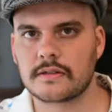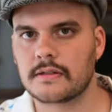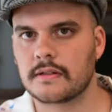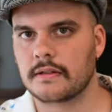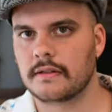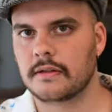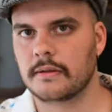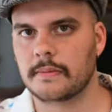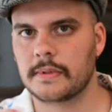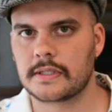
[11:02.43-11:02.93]
is a
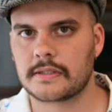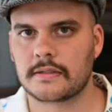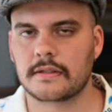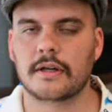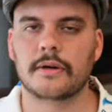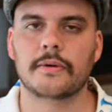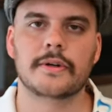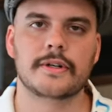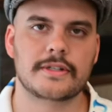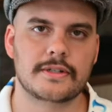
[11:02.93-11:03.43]
little bit
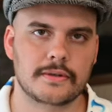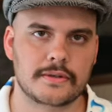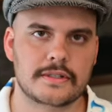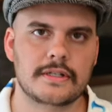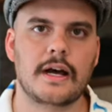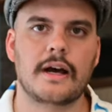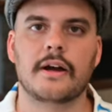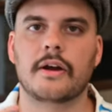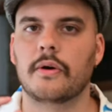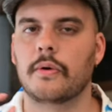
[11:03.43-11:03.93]
slower, so it's
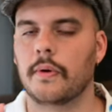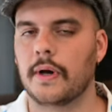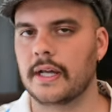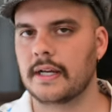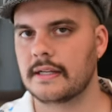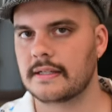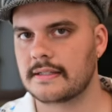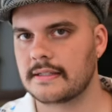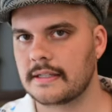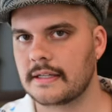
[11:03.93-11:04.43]
not quite
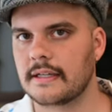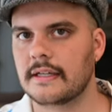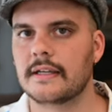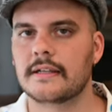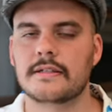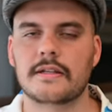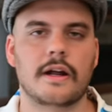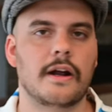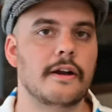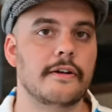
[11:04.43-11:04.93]
as sticky
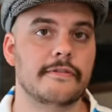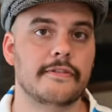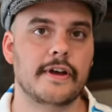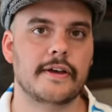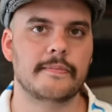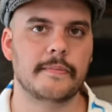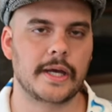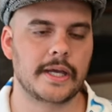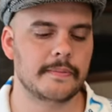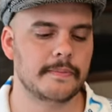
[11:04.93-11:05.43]
as the
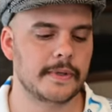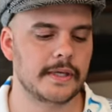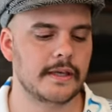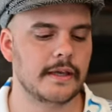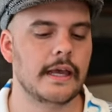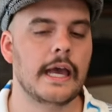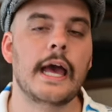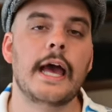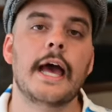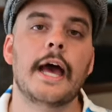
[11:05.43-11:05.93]
R5 might
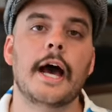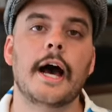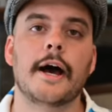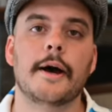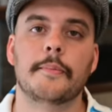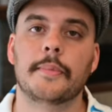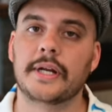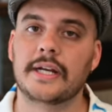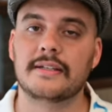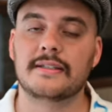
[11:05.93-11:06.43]
be, uh,
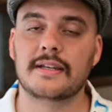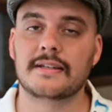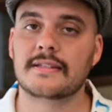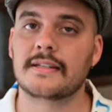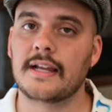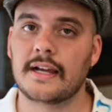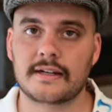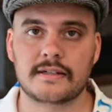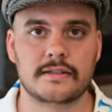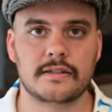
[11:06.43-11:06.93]
but it does
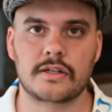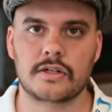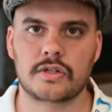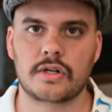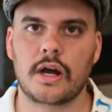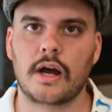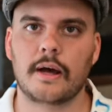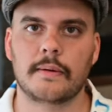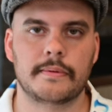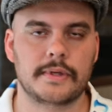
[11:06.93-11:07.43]
an excellent
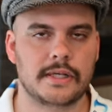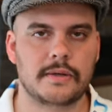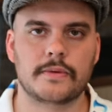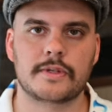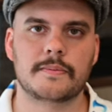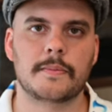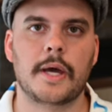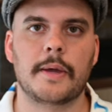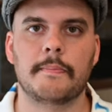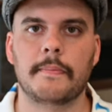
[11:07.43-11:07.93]
job, and it
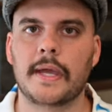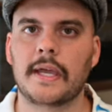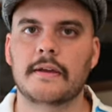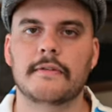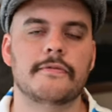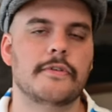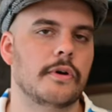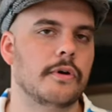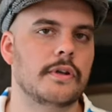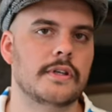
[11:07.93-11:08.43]
was my
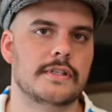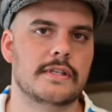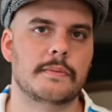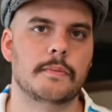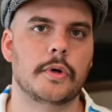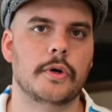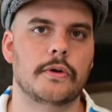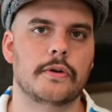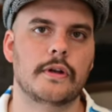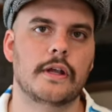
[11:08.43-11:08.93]
main focusing
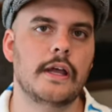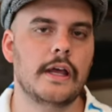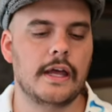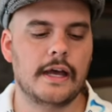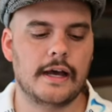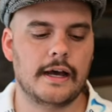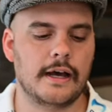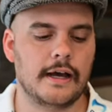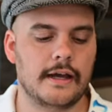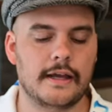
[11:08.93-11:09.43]
mode
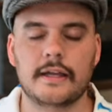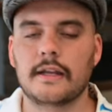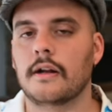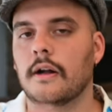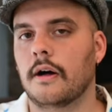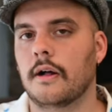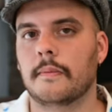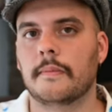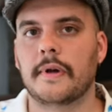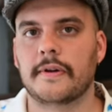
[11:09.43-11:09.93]
uh, in
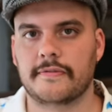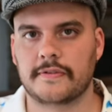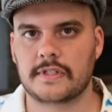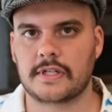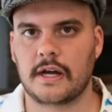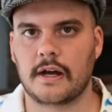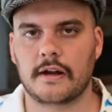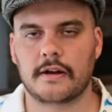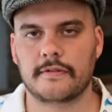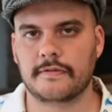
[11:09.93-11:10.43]
all my
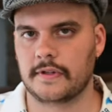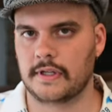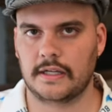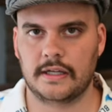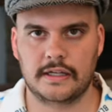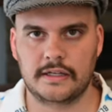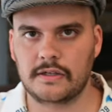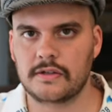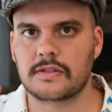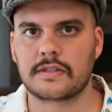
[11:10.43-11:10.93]
photography.
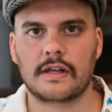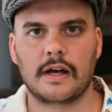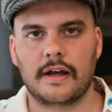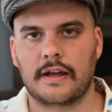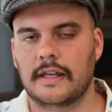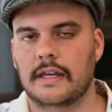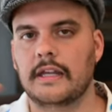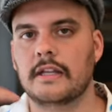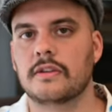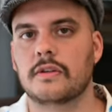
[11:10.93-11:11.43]
And you saw
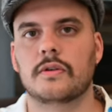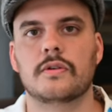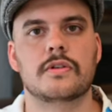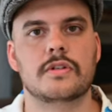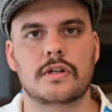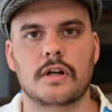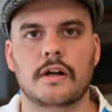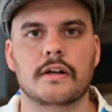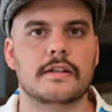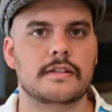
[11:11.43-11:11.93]
it hit those
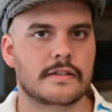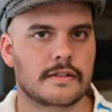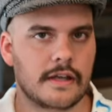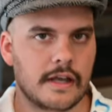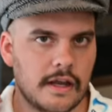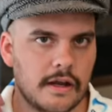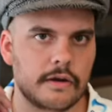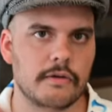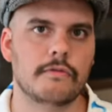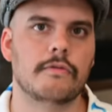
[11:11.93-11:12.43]
sharks
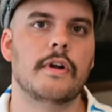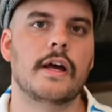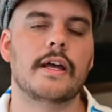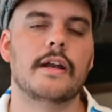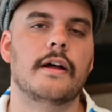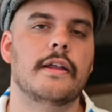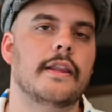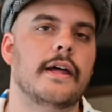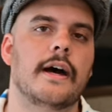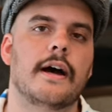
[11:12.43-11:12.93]
right
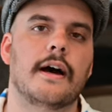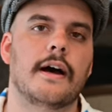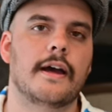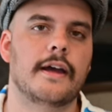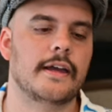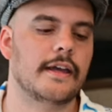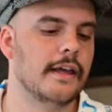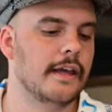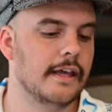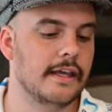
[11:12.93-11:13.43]
on the
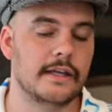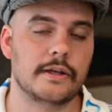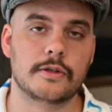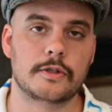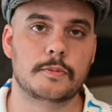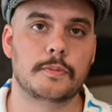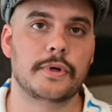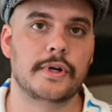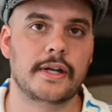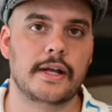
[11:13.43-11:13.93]
eye. It
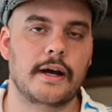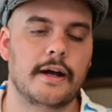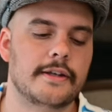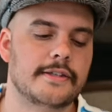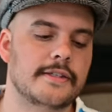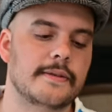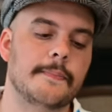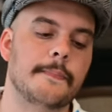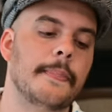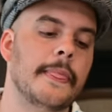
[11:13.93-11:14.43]
was pretty
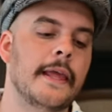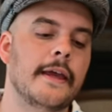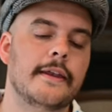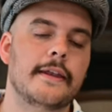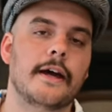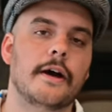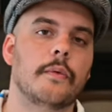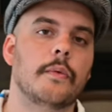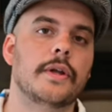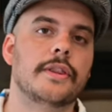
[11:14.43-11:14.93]
awesome.
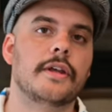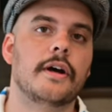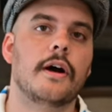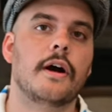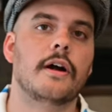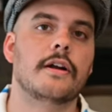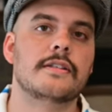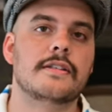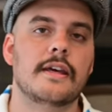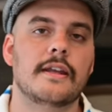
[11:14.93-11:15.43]
Now, what the
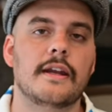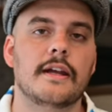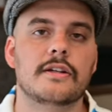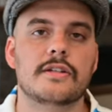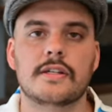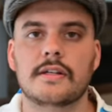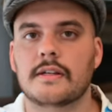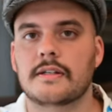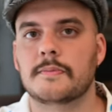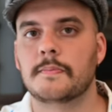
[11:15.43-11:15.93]
R10
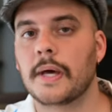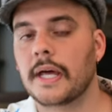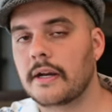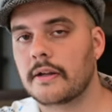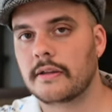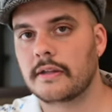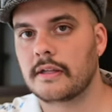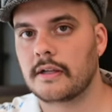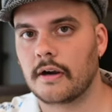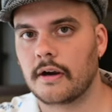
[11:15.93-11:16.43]
actually does better
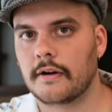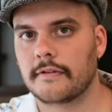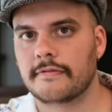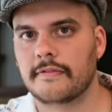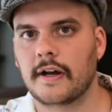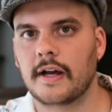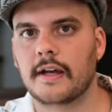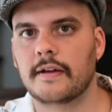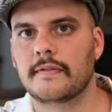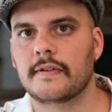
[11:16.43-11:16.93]
than the
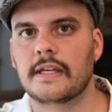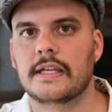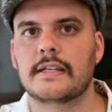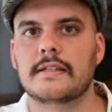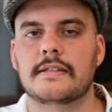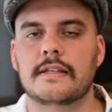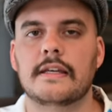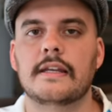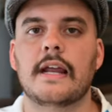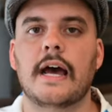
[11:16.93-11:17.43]
R5
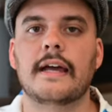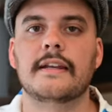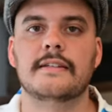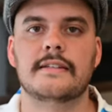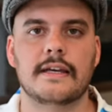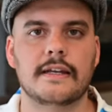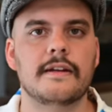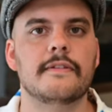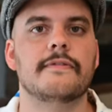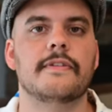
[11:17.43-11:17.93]
is it
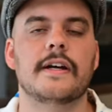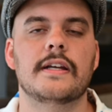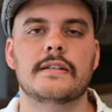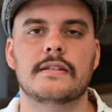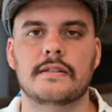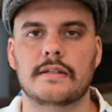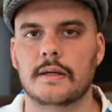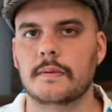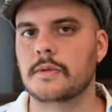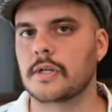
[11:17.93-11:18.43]
identifies
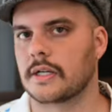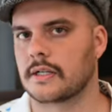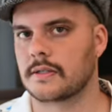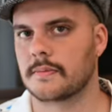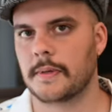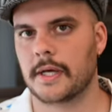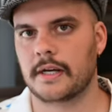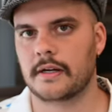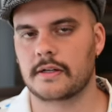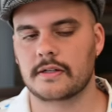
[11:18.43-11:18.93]
subjects
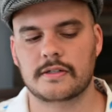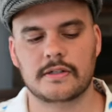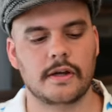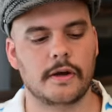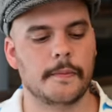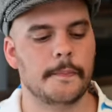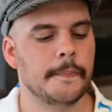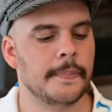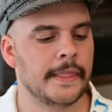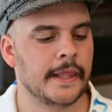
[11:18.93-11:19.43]
better.
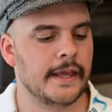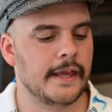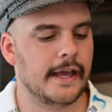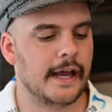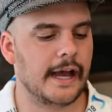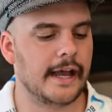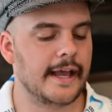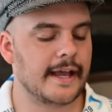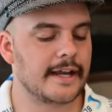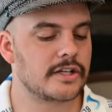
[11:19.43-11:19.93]
So,
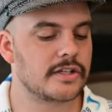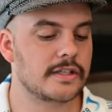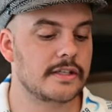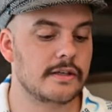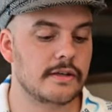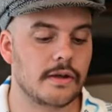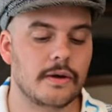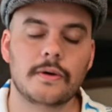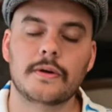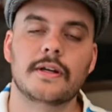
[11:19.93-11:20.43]
I actually
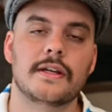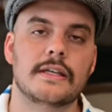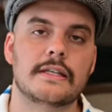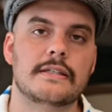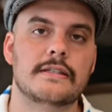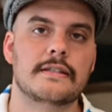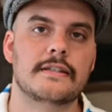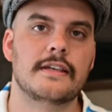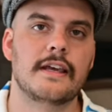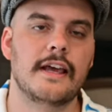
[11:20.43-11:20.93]

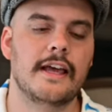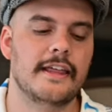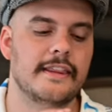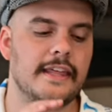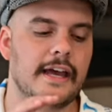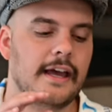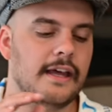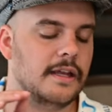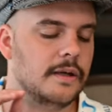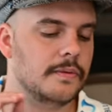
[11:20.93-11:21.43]
noticed
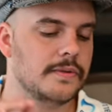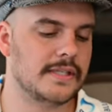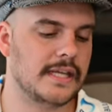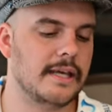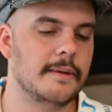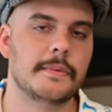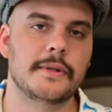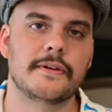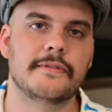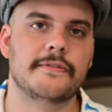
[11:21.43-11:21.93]
that it was
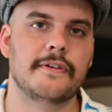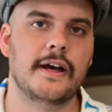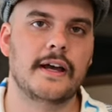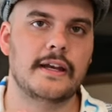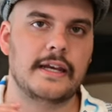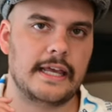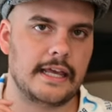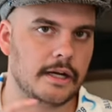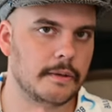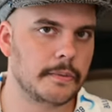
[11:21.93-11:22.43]
able to
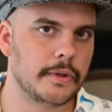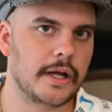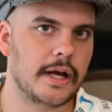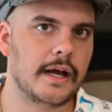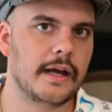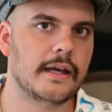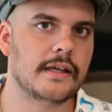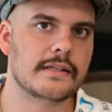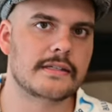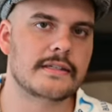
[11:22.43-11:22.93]
find animal
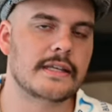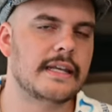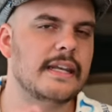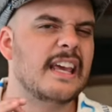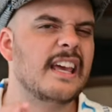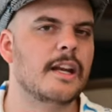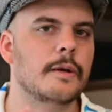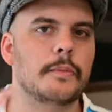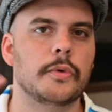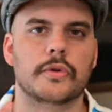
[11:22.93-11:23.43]
eyes and
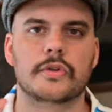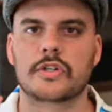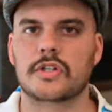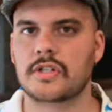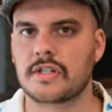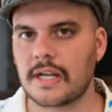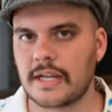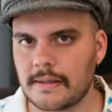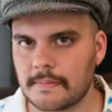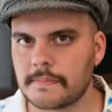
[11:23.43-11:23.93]
animal
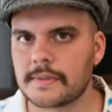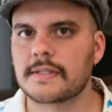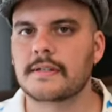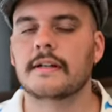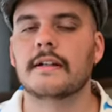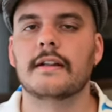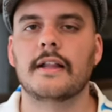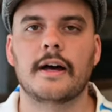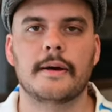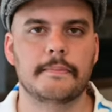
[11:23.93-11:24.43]
shapes
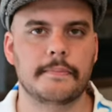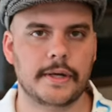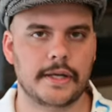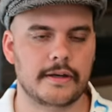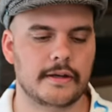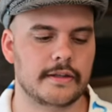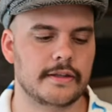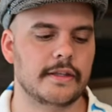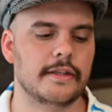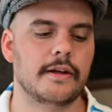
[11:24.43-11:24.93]
a lot
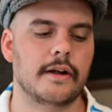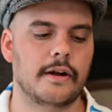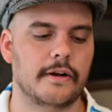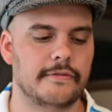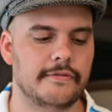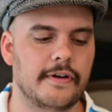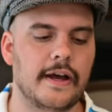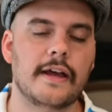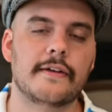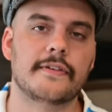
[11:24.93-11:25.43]
better than the
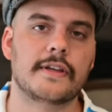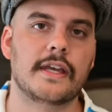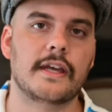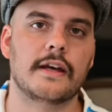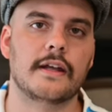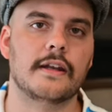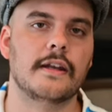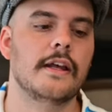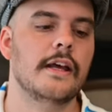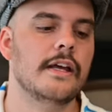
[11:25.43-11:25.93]
R5
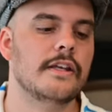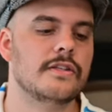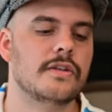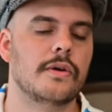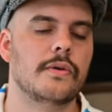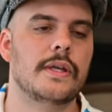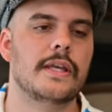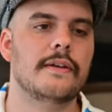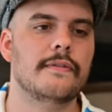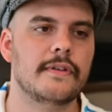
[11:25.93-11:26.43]
can.
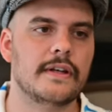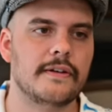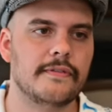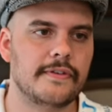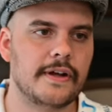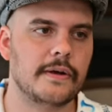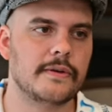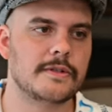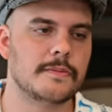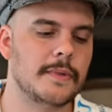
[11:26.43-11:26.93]
So even if
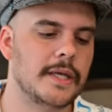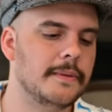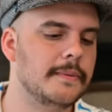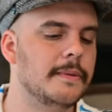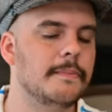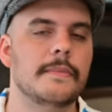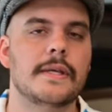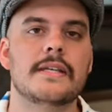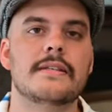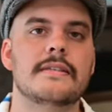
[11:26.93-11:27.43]
I was maybe
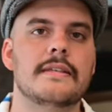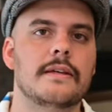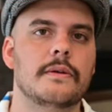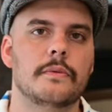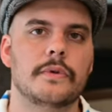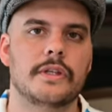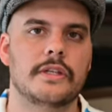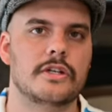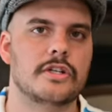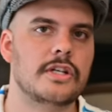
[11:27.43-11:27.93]
missing
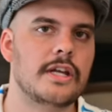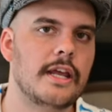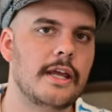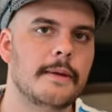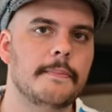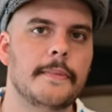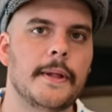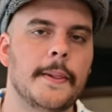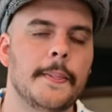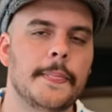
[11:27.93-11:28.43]
with the
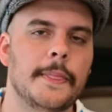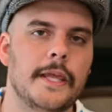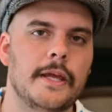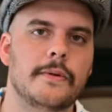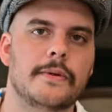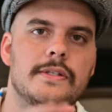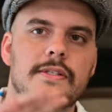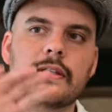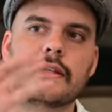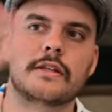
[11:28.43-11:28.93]
shape, it
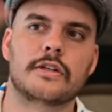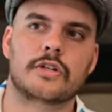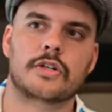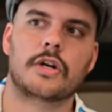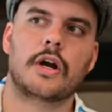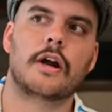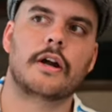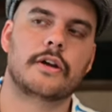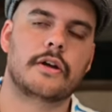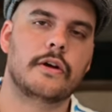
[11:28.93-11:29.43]
would see the
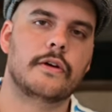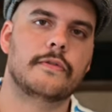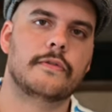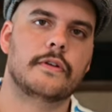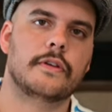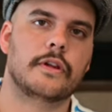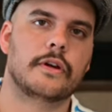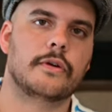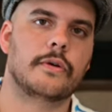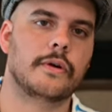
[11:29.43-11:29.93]
shark over
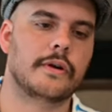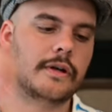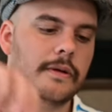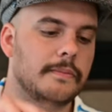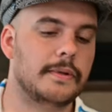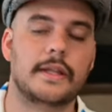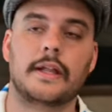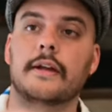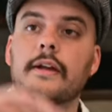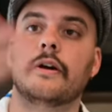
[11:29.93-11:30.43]
in the corner and
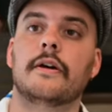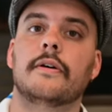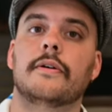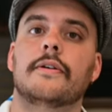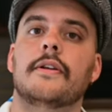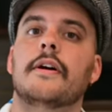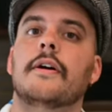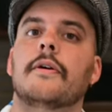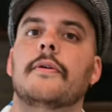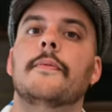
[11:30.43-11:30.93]
be like, oh
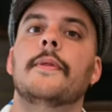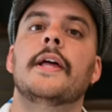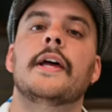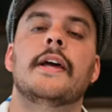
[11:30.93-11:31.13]
no,